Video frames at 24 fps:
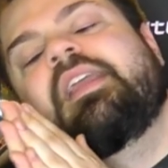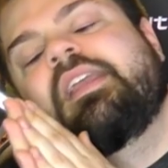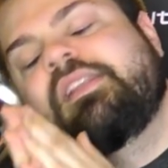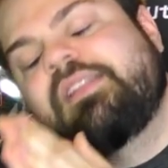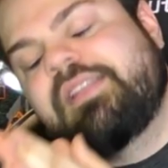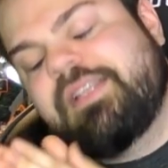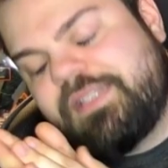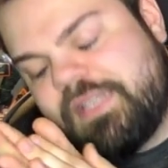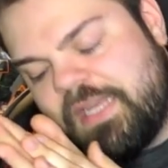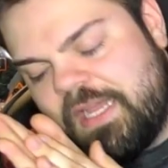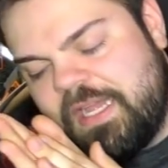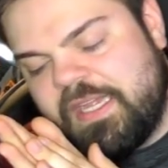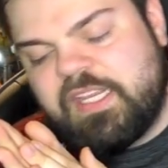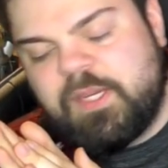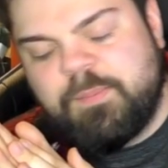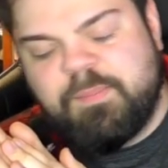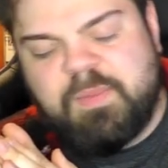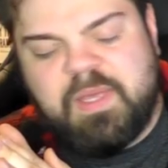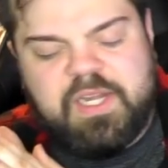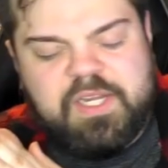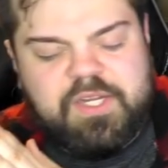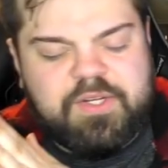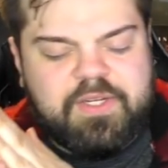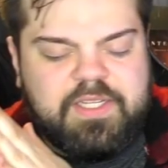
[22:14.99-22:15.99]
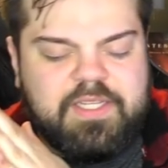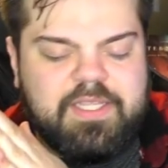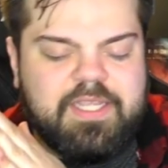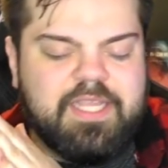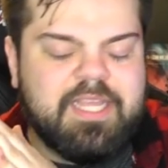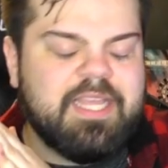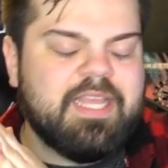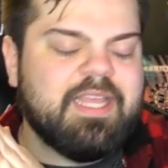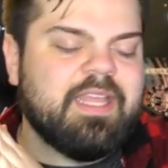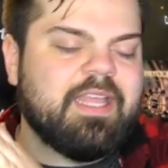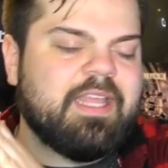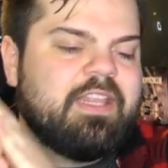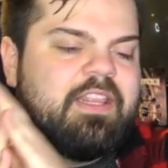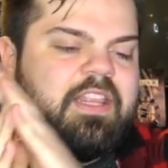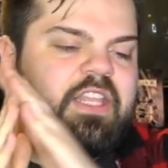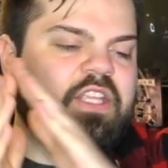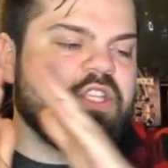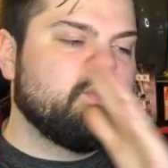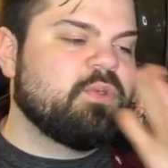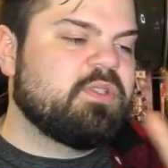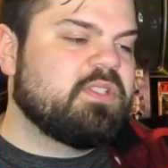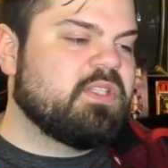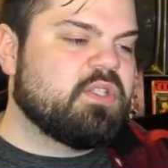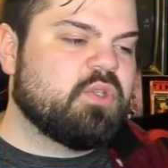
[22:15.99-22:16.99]
in the documentary, they
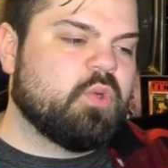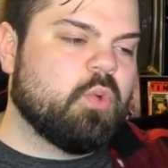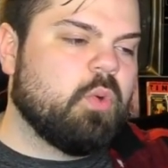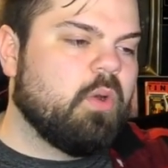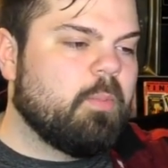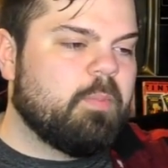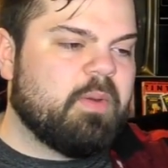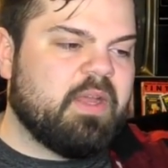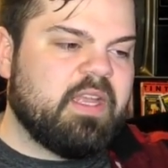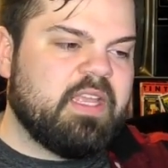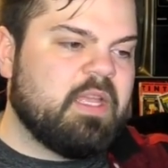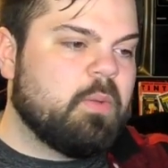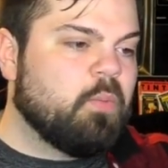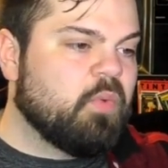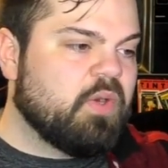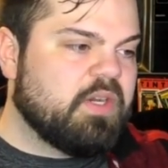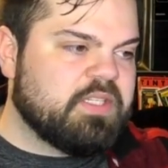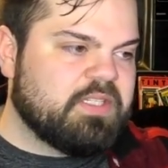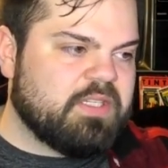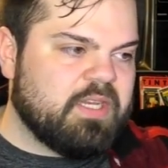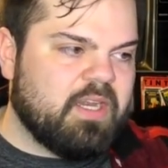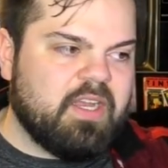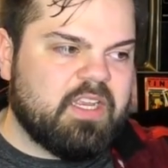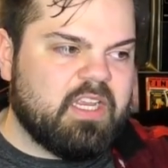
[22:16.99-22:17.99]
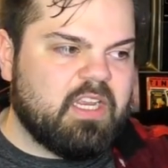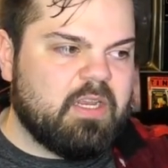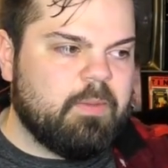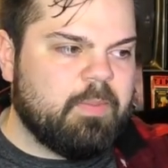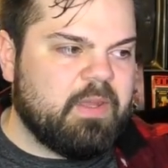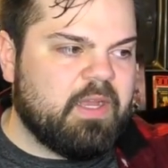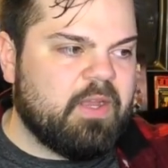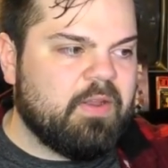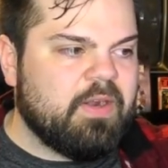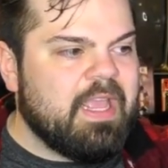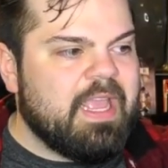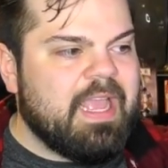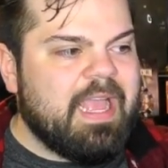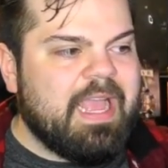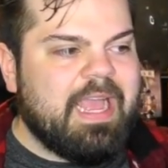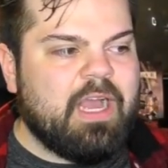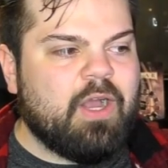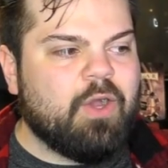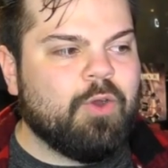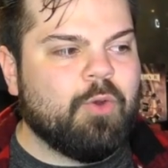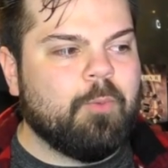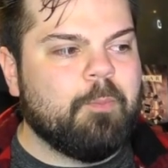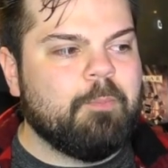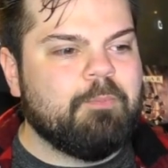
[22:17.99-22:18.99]
use this quote by him where he's talking about
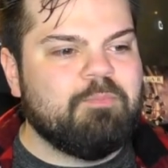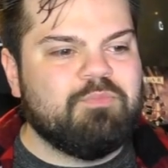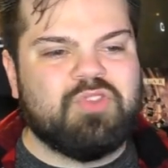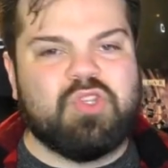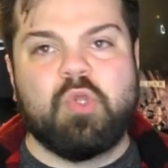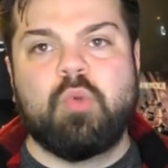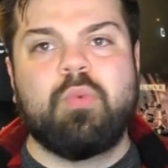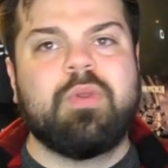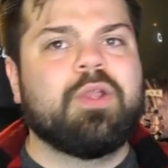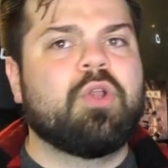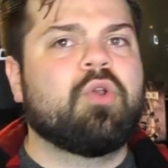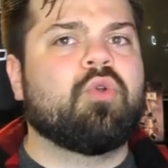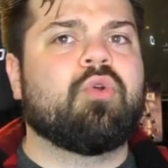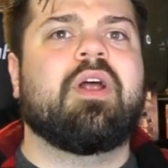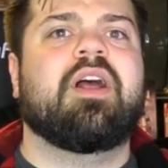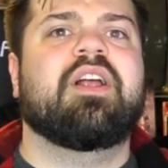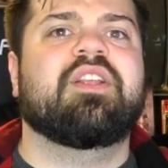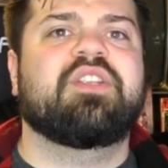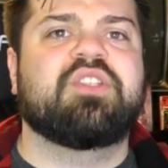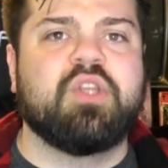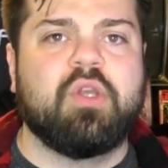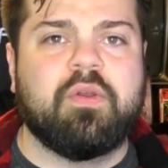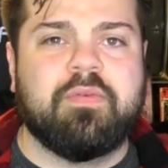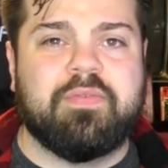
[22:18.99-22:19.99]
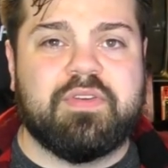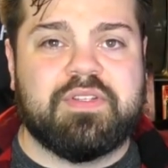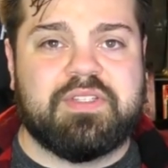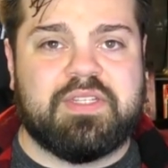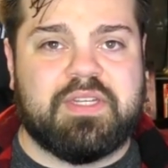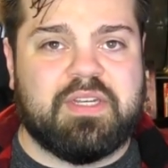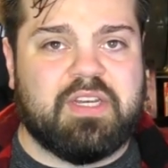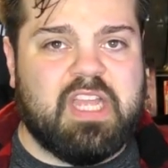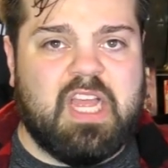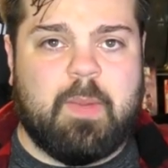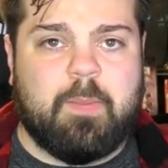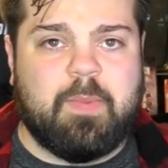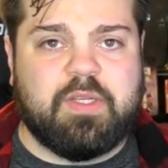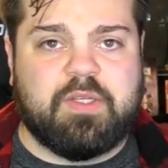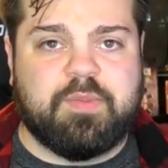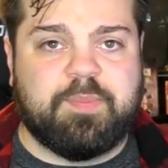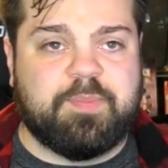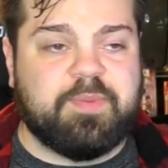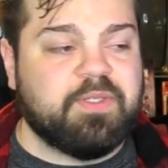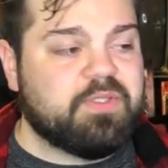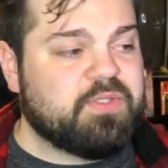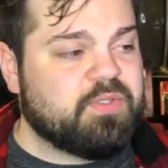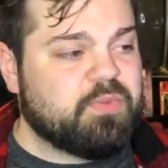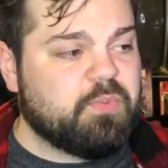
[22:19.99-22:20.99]
how doing crossovers in comics
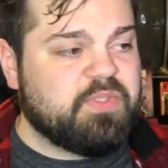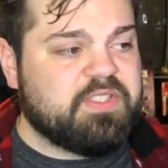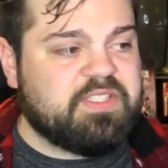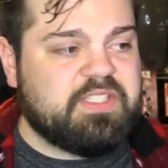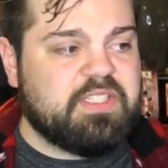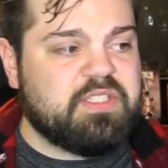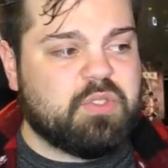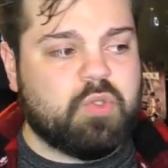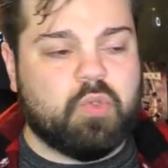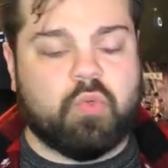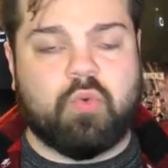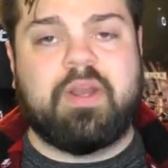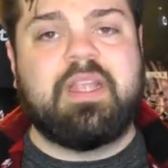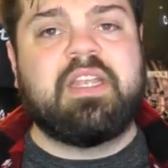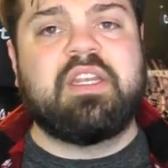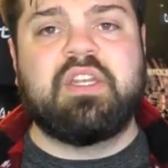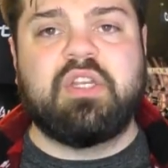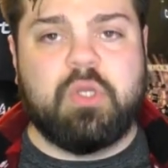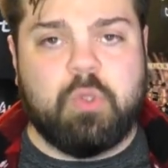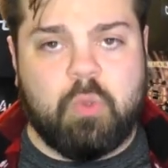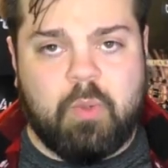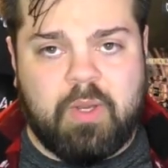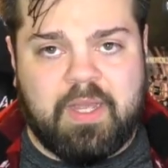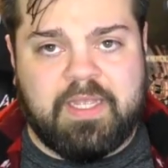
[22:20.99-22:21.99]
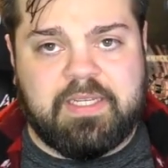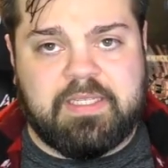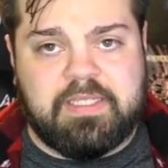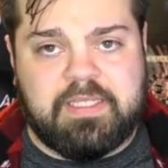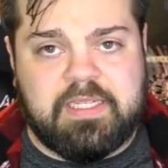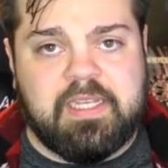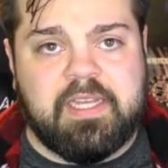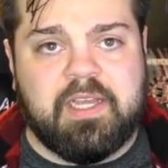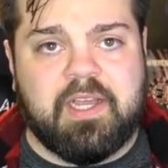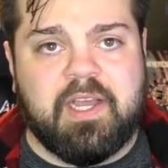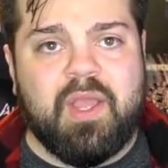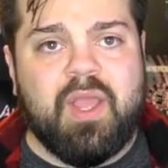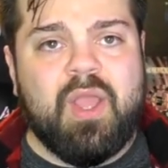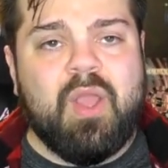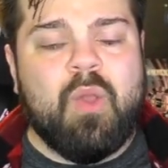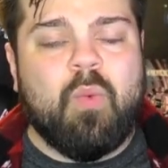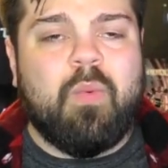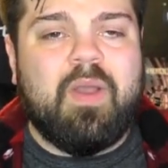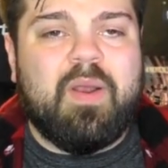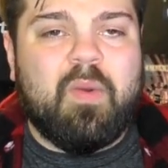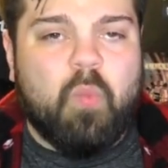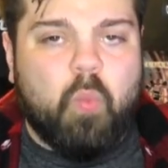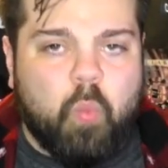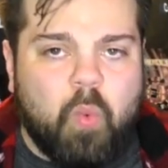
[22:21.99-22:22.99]
books was this great new idea
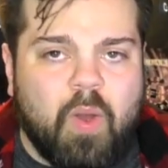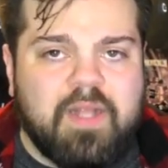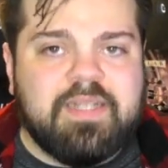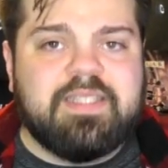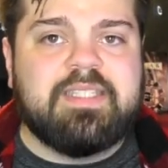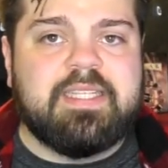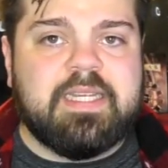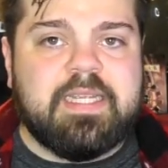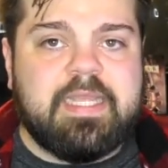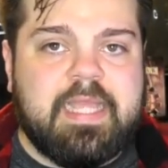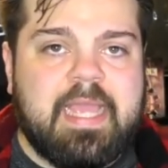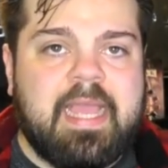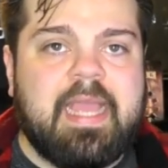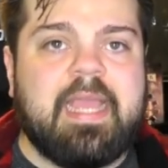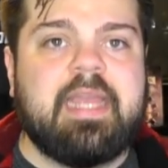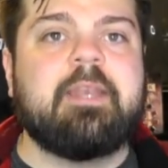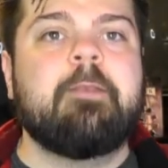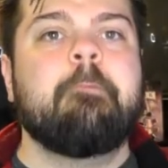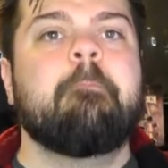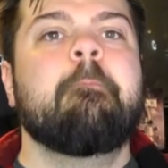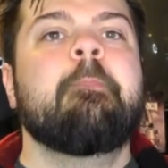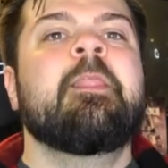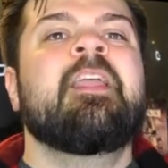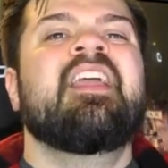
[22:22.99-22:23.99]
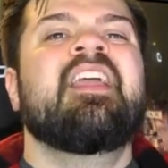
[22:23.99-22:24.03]
when once again,